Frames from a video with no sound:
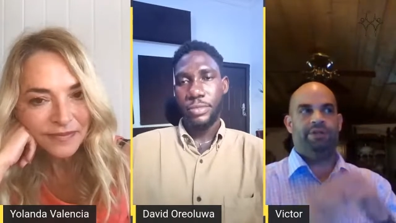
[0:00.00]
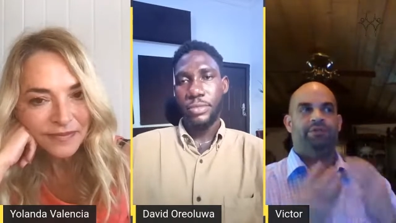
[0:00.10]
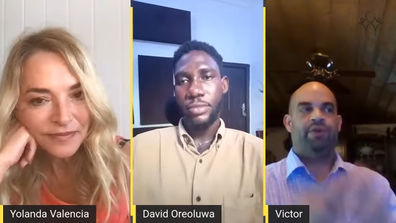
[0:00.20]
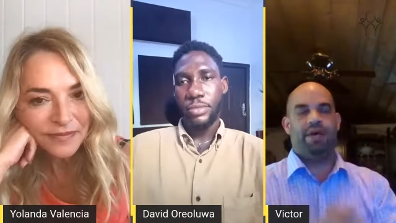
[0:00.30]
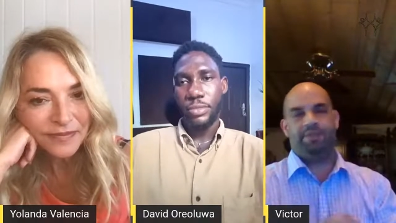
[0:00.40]

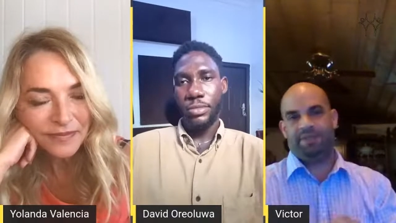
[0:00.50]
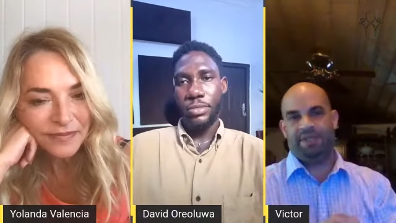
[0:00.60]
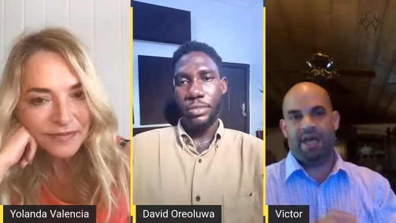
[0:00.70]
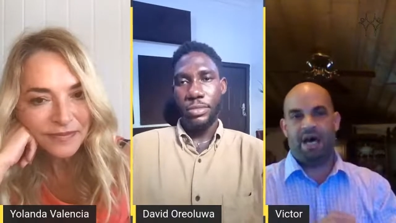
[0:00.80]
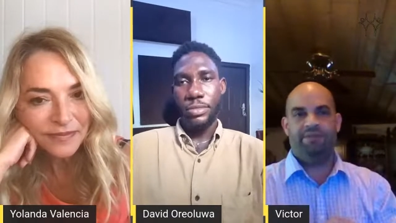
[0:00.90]
Speaker 1: tribes
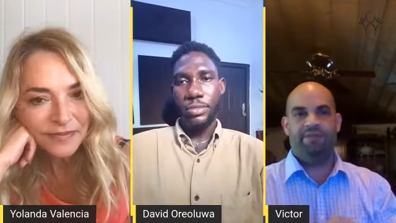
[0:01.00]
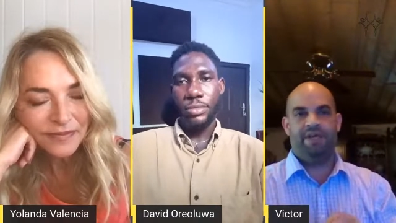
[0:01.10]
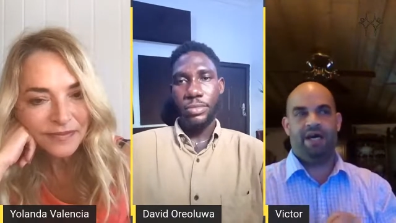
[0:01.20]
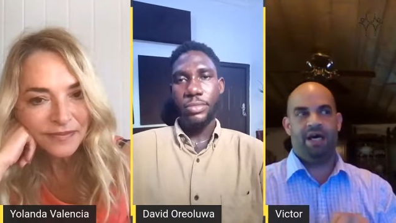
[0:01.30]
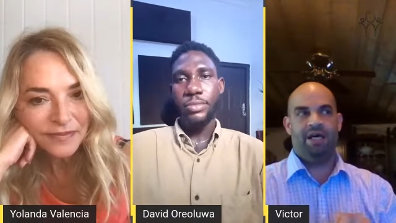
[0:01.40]
in
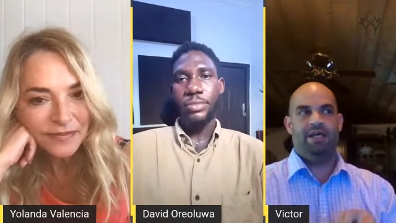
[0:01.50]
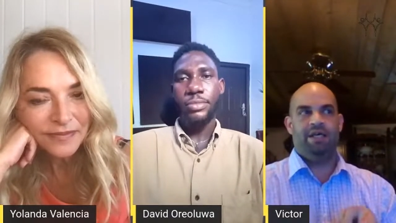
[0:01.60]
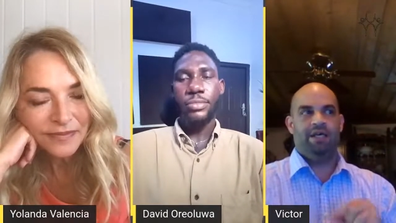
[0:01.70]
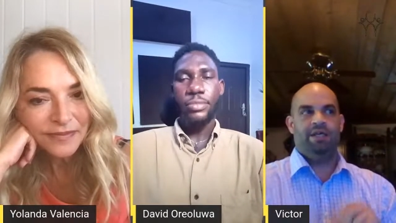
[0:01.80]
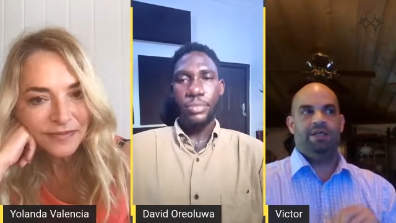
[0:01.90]
Africa
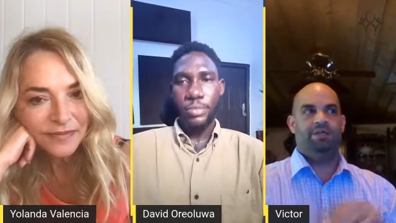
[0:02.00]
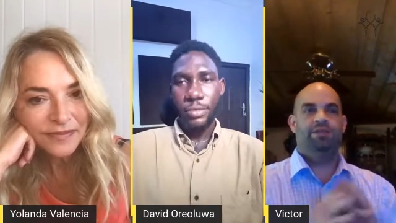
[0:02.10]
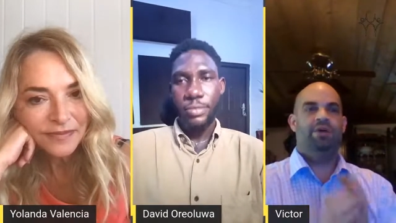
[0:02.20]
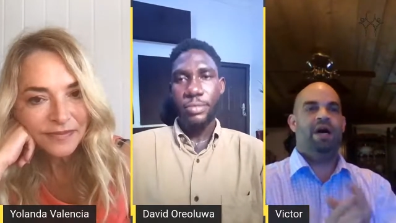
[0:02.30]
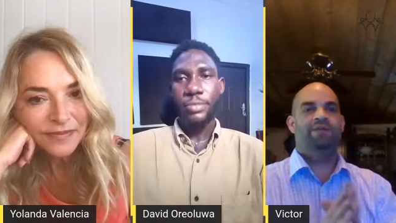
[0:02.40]

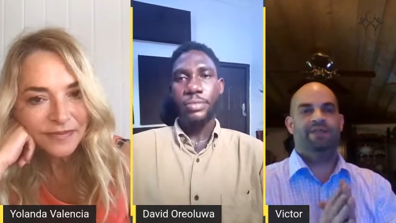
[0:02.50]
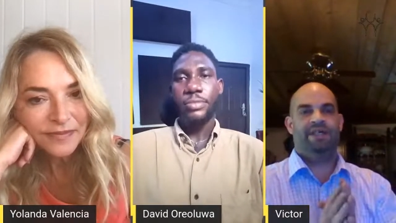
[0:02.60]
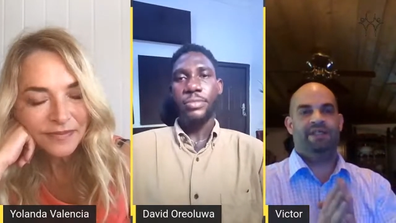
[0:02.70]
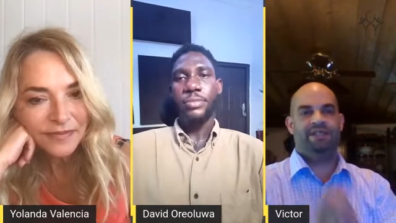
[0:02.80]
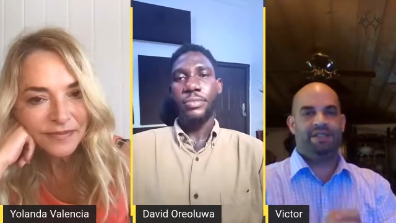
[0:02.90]
you have
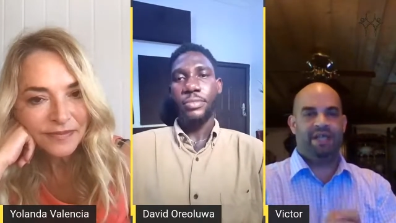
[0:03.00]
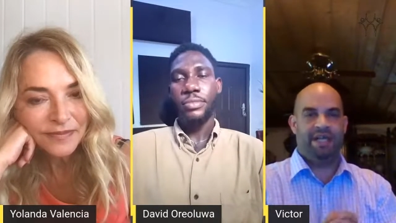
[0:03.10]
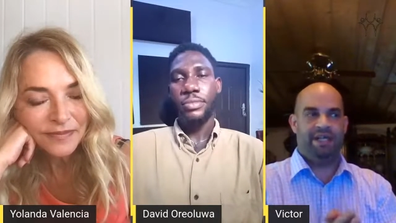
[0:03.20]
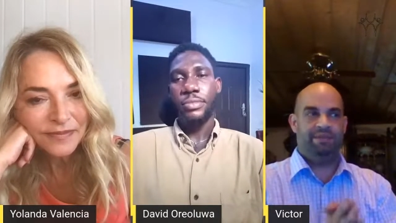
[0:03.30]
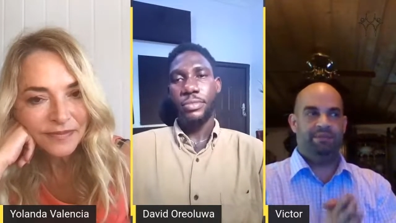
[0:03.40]
the
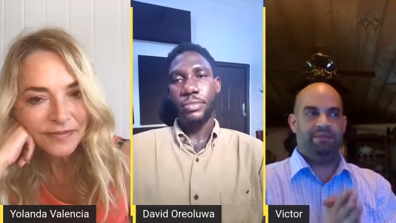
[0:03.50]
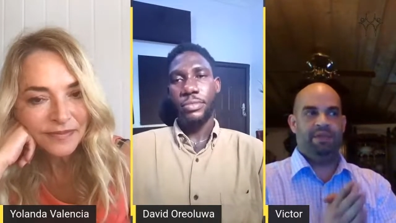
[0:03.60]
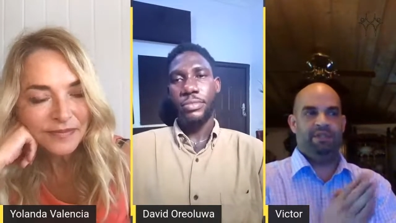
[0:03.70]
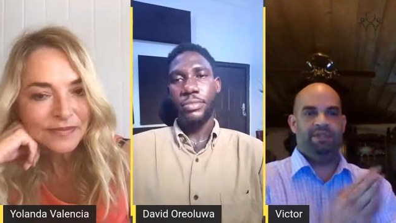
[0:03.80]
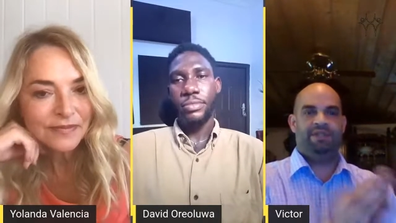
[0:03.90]
same
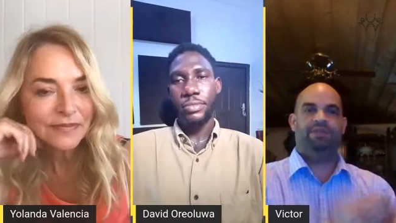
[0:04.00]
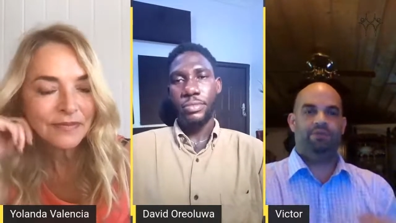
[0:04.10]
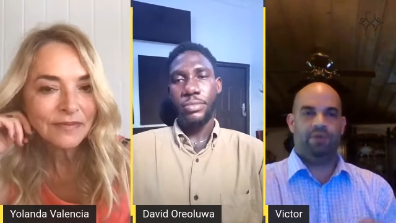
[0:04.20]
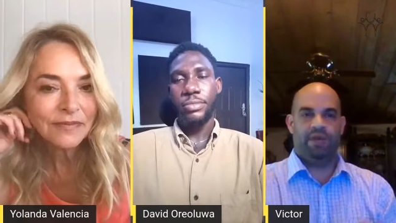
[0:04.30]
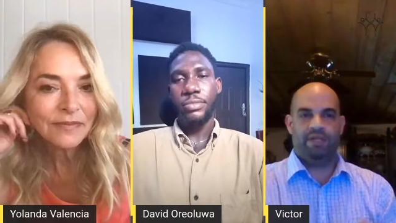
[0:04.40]

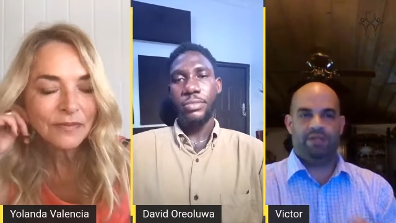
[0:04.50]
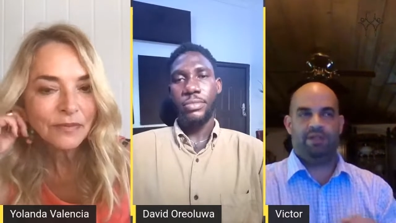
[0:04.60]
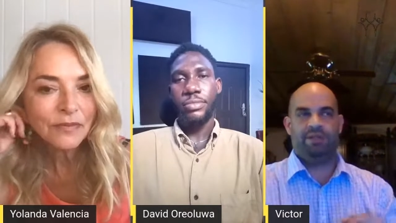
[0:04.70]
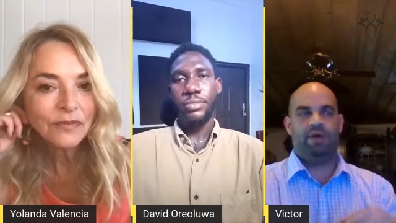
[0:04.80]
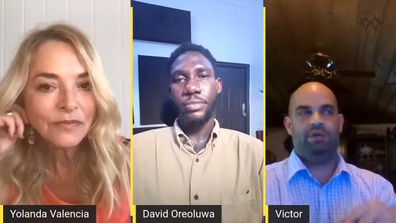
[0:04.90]

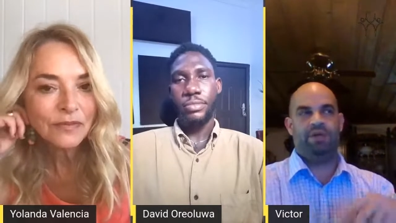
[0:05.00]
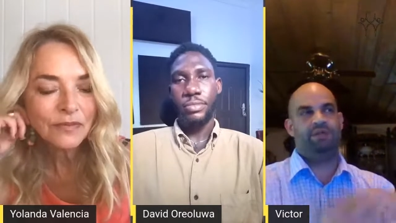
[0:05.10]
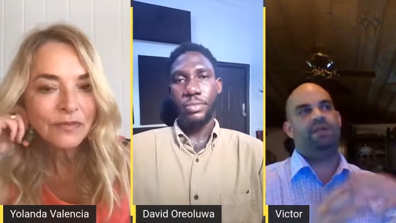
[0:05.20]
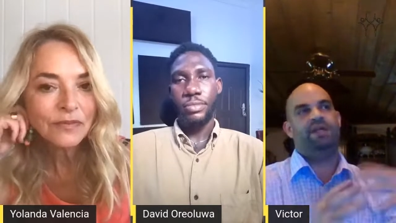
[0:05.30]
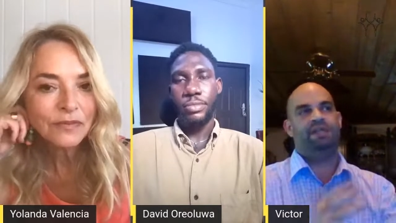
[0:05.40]
situation. I'll
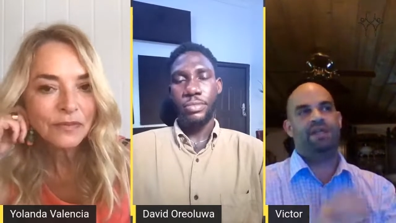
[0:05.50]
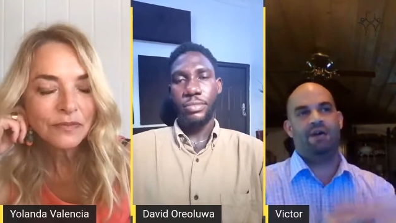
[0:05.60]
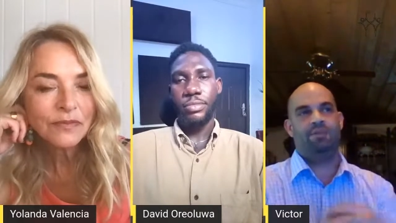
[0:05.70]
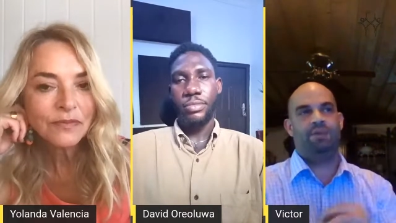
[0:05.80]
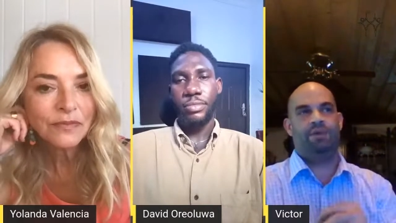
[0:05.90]
give you an
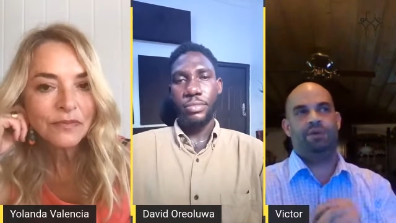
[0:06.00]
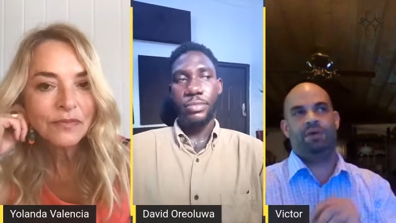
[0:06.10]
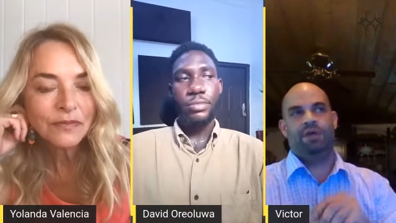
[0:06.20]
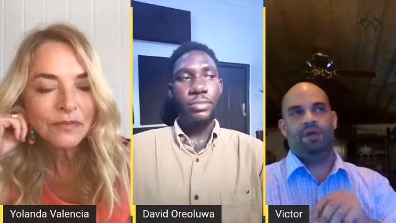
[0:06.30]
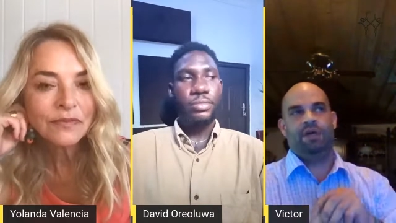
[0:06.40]
example.
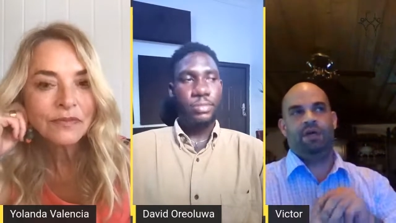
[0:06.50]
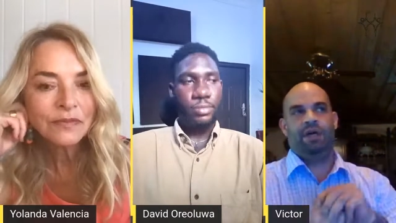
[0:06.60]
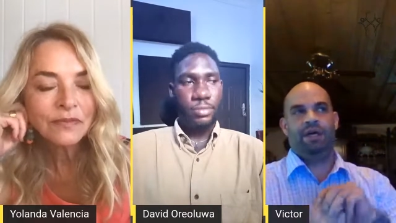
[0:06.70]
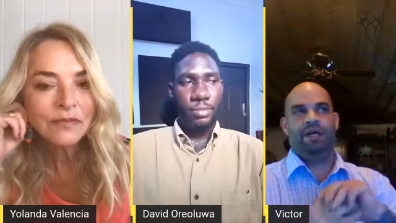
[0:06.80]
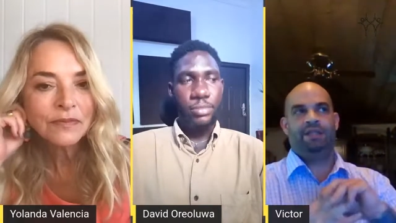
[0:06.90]

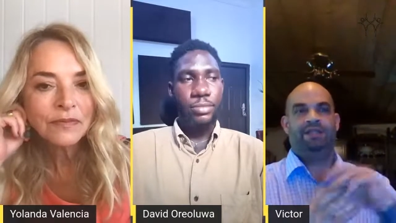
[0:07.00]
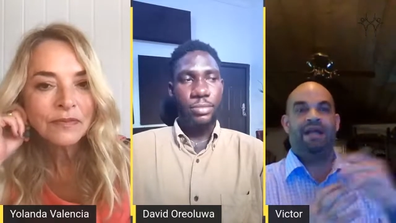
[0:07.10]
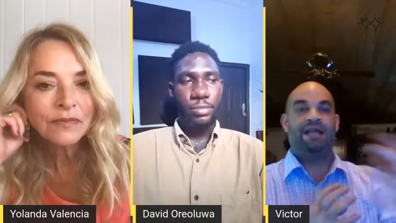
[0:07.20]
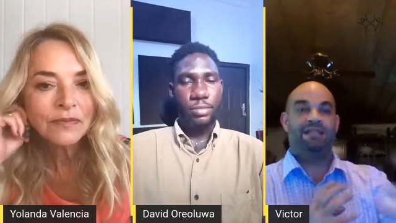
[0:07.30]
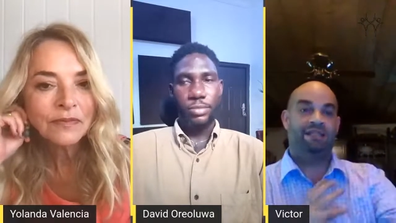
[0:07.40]
Uh,
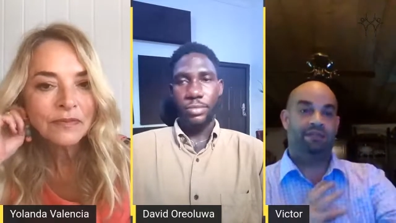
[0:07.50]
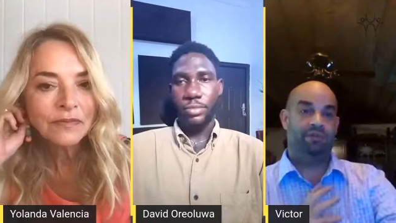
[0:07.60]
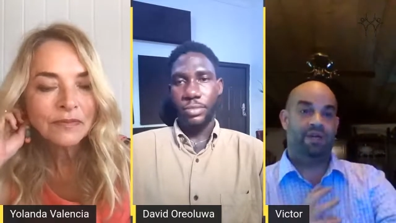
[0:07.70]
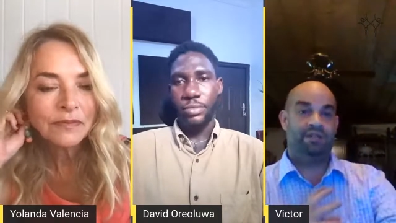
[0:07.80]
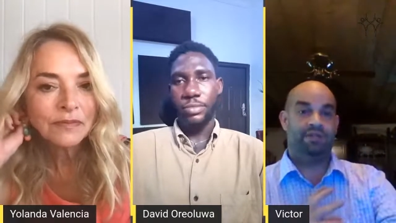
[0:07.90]
that
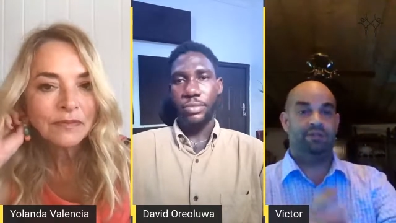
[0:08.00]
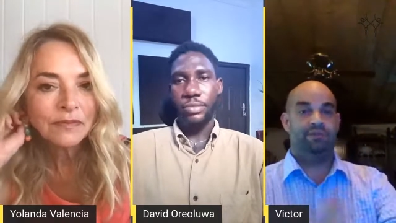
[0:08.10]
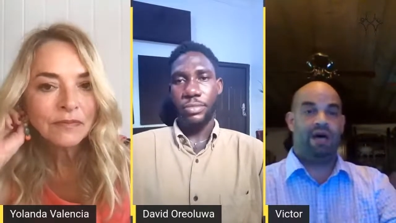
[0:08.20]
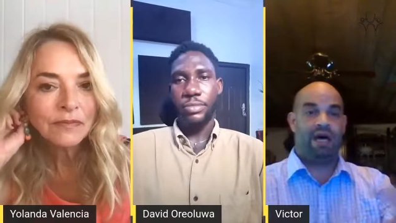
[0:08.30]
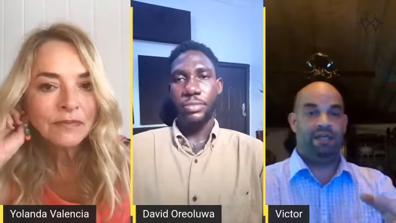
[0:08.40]
situation,
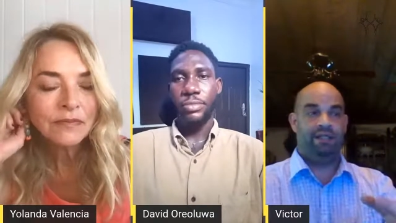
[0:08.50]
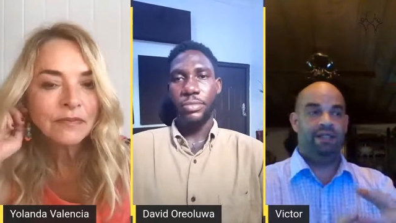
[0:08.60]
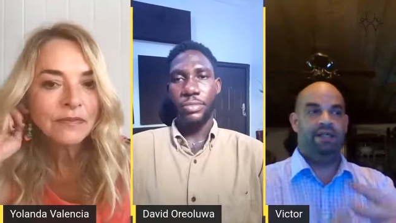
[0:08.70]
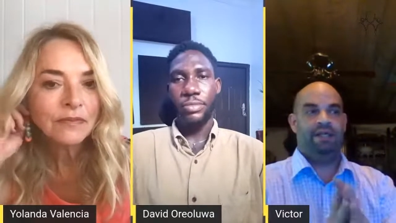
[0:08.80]
right?